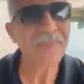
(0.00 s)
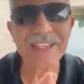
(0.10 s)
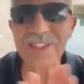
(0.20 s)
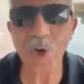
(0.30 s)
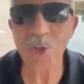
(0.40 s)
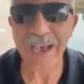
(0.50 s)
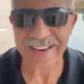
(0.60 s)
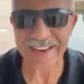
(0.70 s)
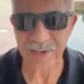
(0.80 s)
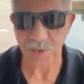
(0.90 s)
That's all you
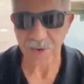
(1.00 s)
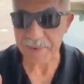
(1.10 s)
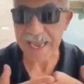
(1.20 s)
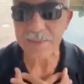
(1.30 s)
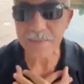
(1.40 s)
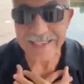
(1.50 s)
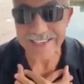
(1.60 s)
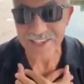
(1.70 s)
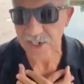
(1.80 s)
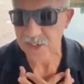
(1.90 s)
got to do. I mean, that's my
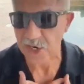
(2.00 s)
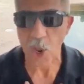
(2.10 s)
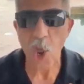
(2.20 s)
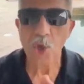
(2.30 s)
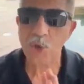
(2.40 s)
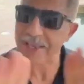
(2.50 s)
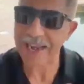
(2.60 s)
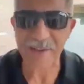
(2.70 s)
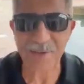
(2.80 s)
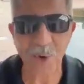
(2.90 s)
suggestion. You can
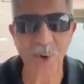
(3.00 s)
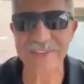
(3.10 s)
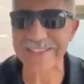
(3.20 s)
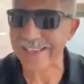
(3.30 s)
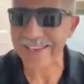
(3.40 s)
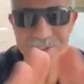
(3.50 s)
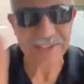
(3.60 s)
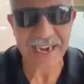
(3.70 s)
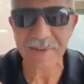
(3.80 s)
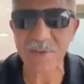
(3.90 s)
have your own skills. You
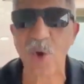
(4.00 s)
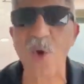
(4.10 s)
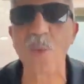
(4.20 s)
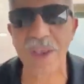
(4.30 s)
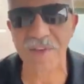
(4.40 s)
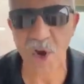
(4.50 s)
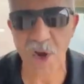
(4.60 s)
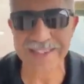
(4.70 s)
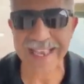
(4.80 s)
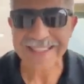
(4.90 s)
can have your own way of
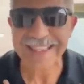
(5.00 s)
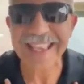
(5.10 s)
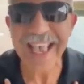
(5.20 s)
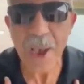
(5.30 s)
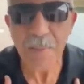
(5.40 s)
contacting.